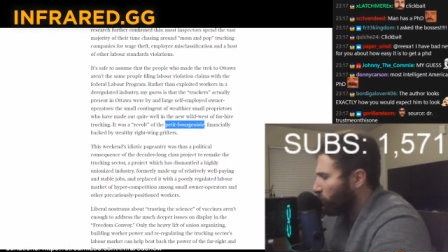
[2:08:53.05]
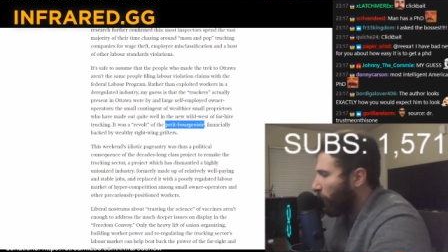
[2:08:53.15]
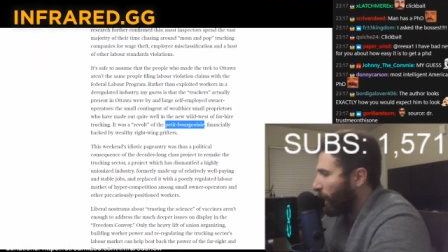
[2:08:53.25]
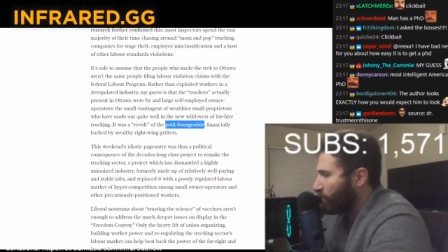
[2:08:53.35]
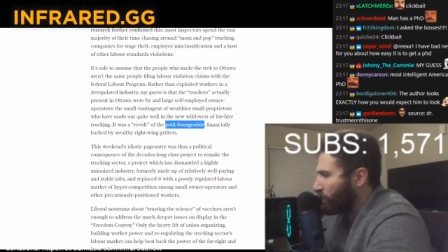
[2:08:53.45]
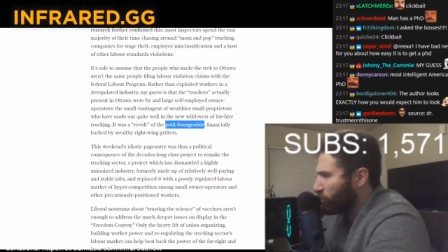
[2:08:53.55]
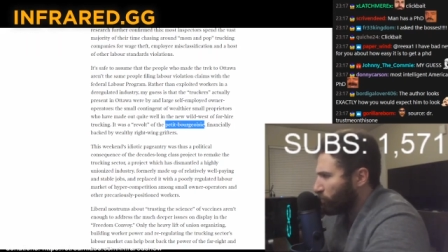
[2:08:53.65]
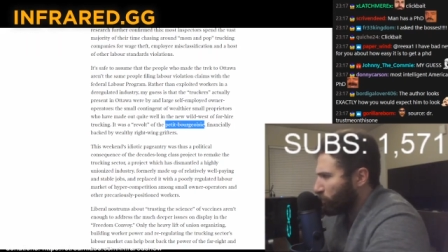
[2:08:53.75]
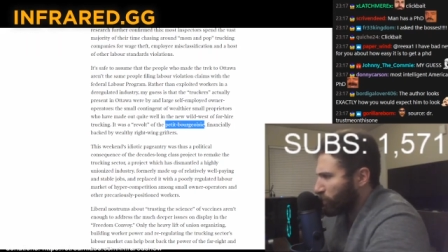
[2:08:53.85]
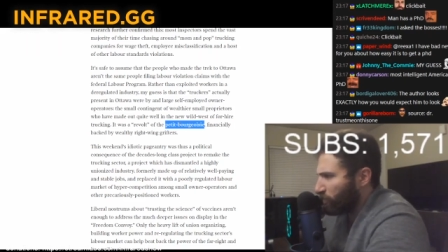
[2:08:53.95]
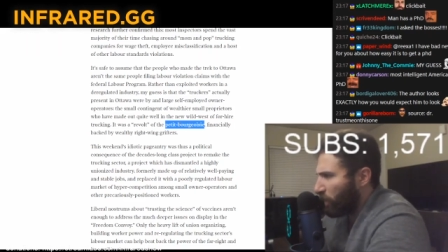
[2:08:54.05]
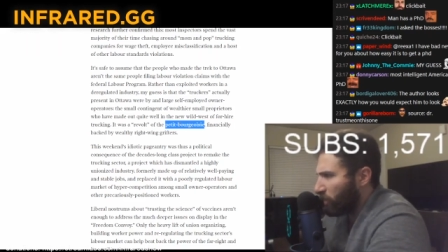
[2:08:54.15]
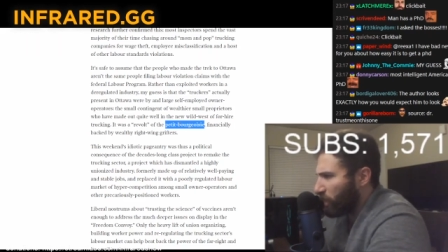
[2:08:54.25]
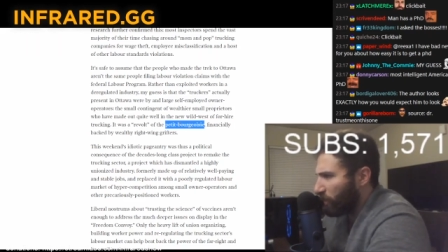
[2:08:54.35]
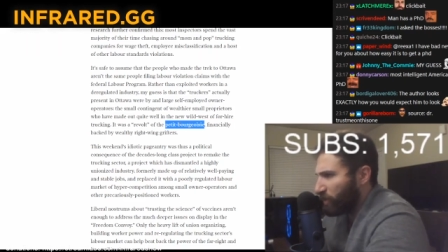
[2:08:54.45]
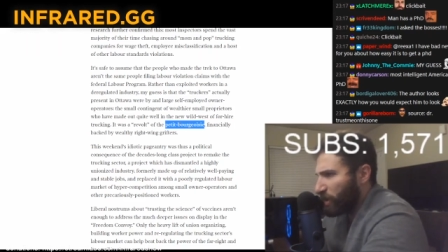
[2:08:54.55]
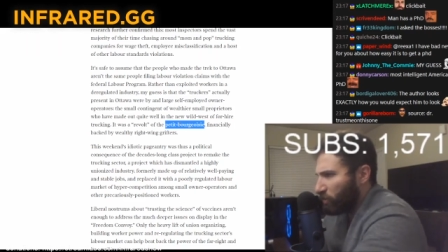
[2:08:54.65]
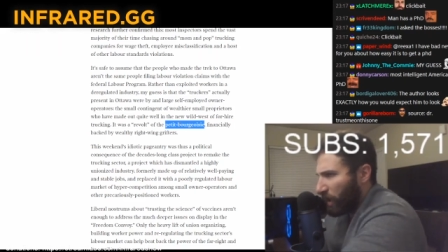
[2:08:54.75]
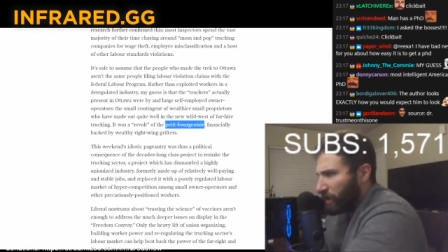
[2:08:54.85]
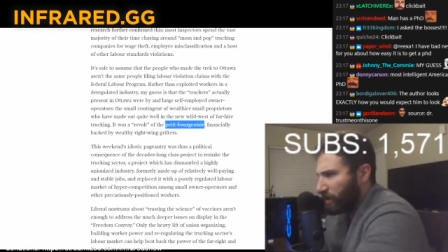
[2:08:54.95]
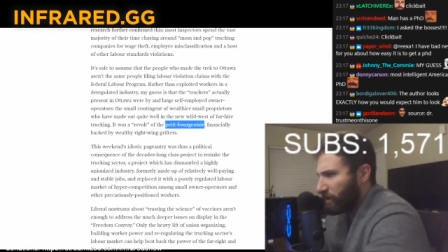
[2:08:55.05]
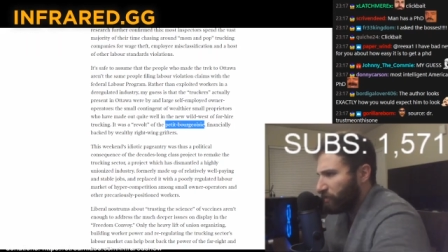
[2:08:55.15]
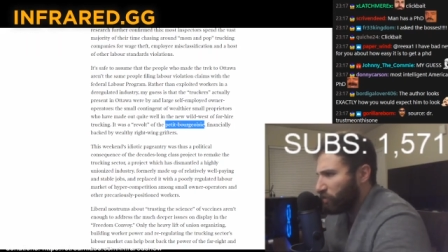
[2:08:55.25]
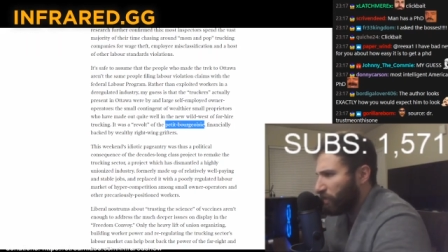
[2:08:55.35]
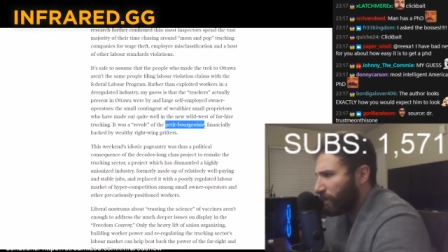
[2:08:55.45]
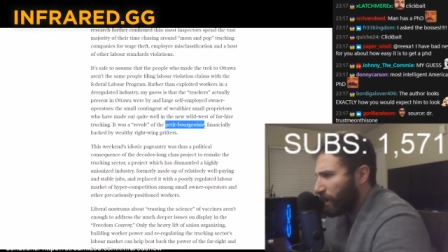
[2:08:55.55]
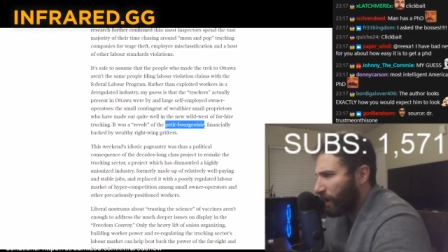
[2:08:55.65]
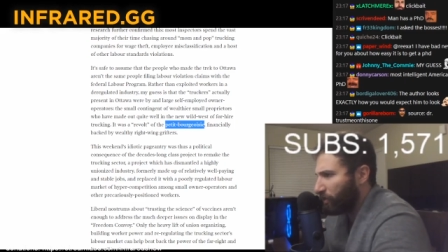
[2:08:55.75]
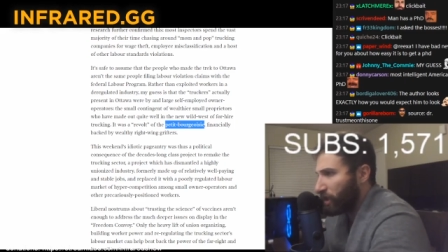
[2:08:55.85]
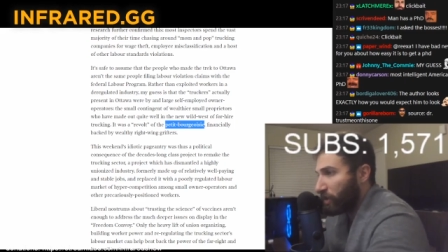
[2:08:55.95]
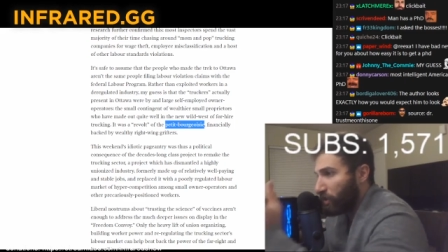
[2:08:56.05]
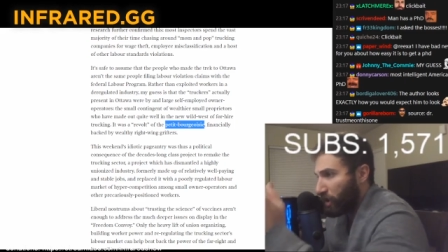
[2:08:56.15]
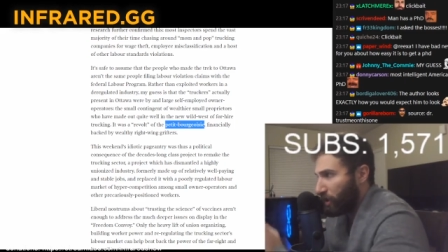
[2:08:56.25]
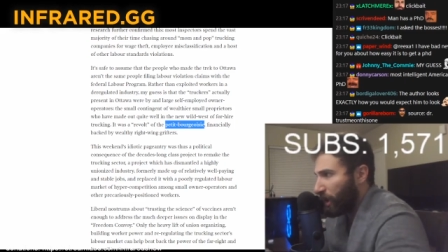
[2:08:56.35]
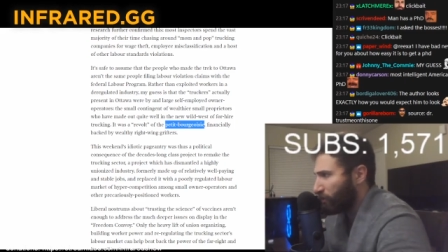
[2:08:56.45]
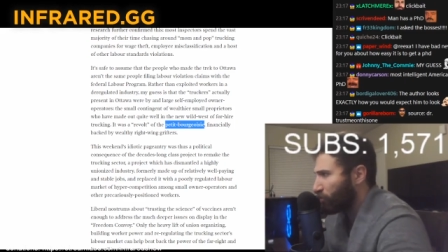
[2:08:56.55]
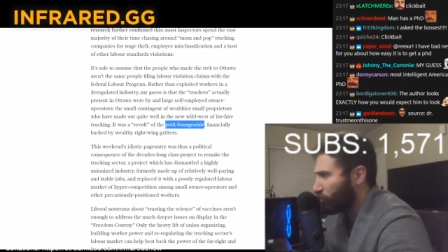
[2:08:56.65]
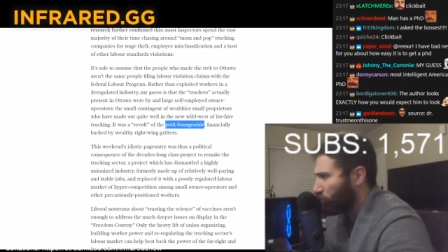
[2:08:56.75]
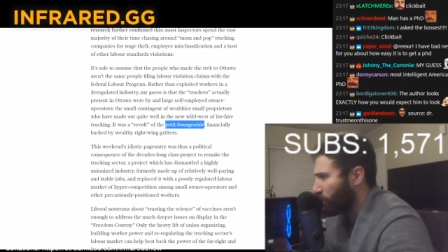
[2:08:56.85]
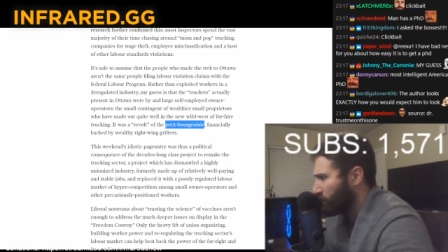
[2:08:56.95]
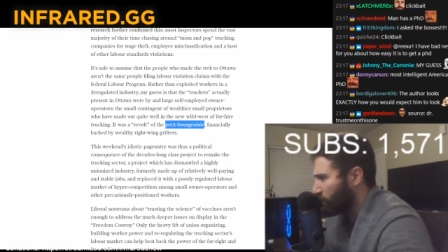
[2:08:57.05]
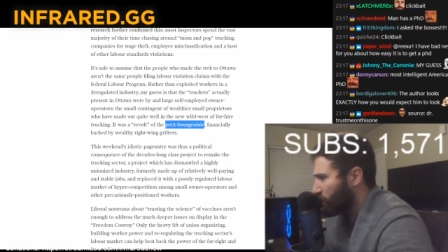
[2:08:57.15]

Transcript: Why? Because you're a small company relative to a monopoly with a thousand trucks.